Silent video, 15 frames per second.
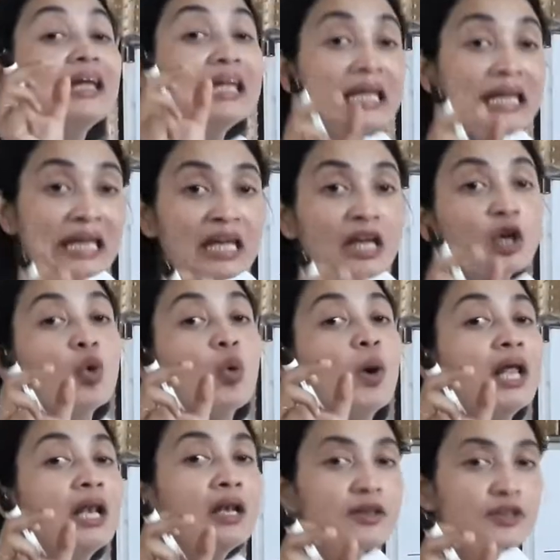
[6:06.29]

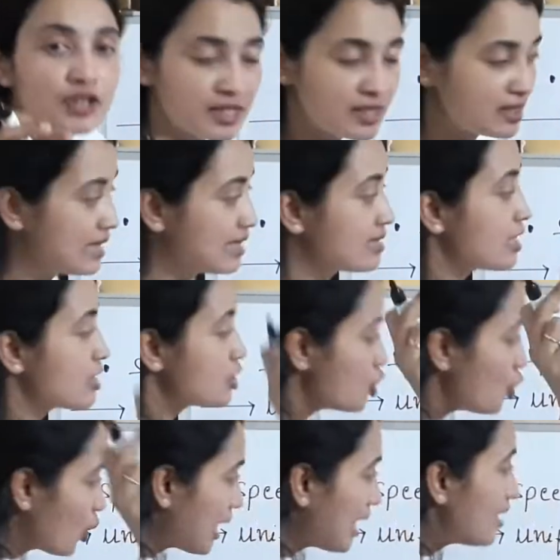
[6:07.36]
Equal distances.
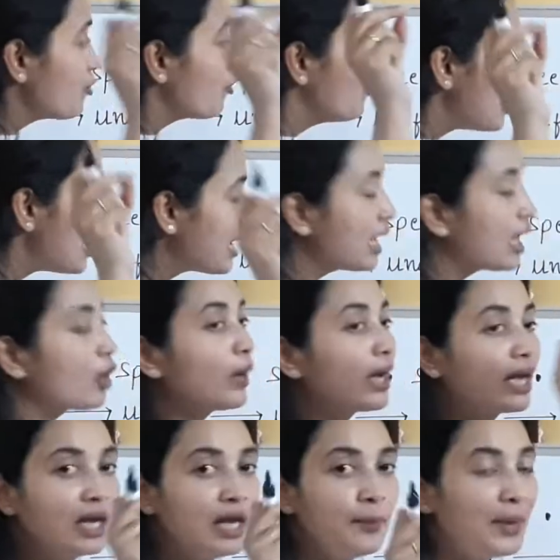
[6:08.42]
You can very
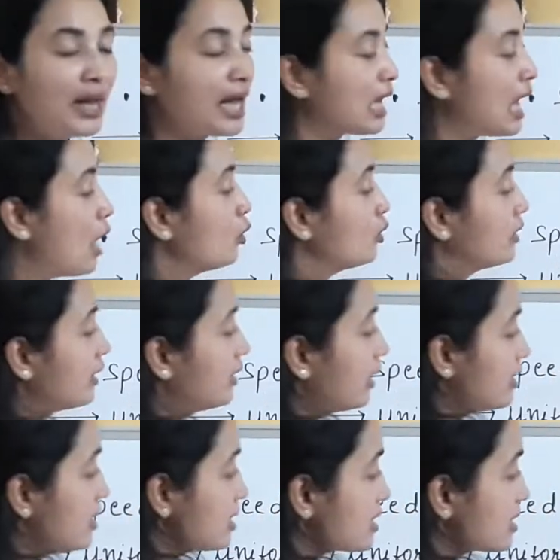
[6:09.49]
quickly make out that
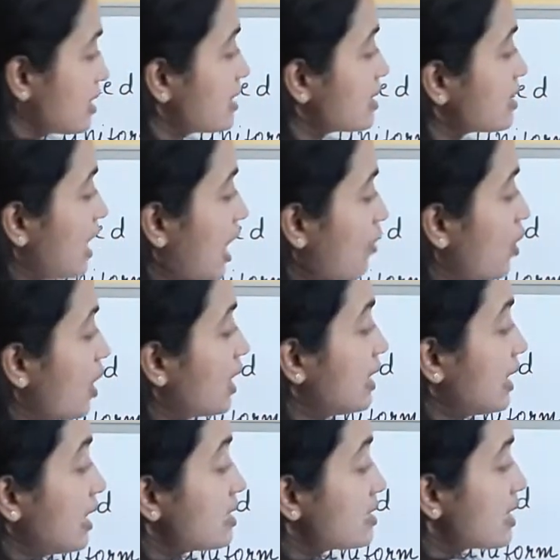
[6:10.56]
the distance covered
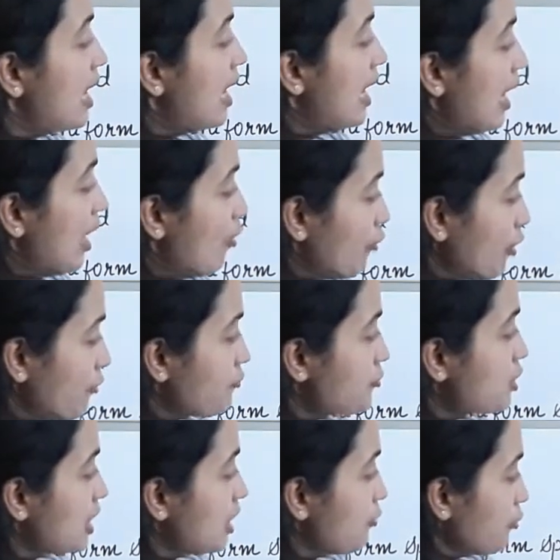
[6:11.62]
is
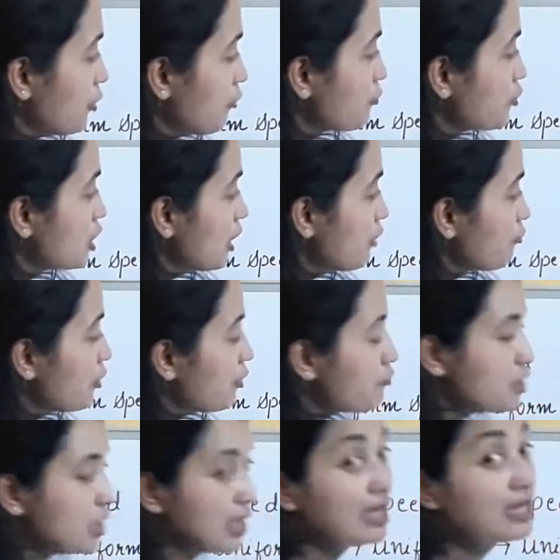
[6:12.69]
50, 50,
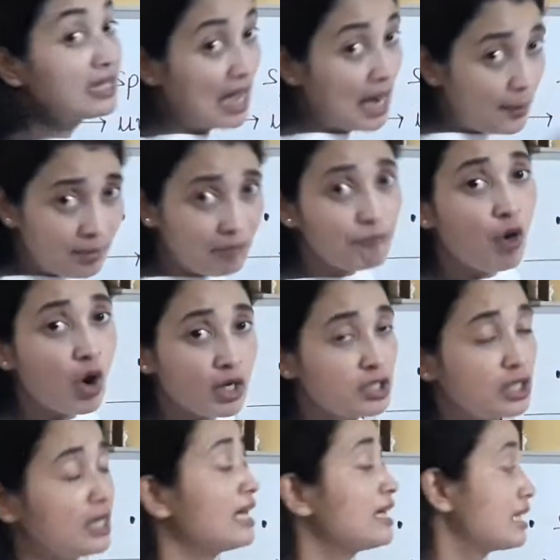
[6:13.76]
50. It can be 40,
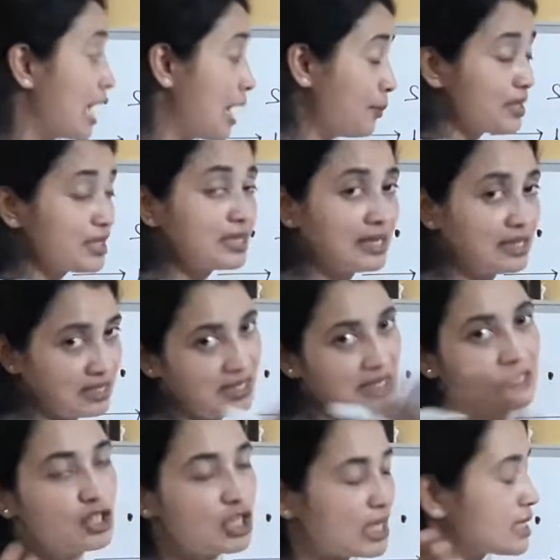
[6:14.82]
it can be
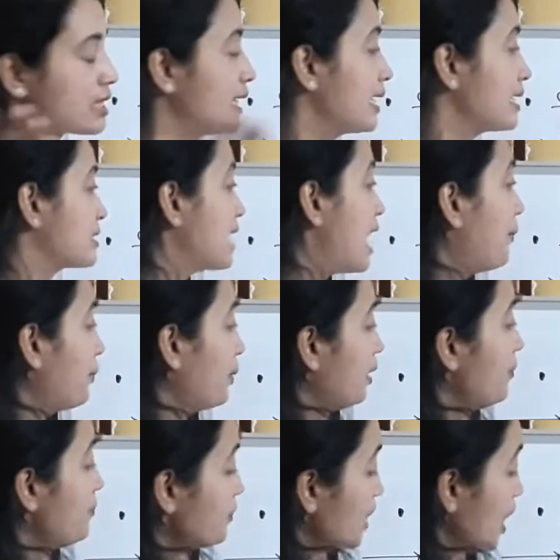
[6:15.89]
60. Just an example.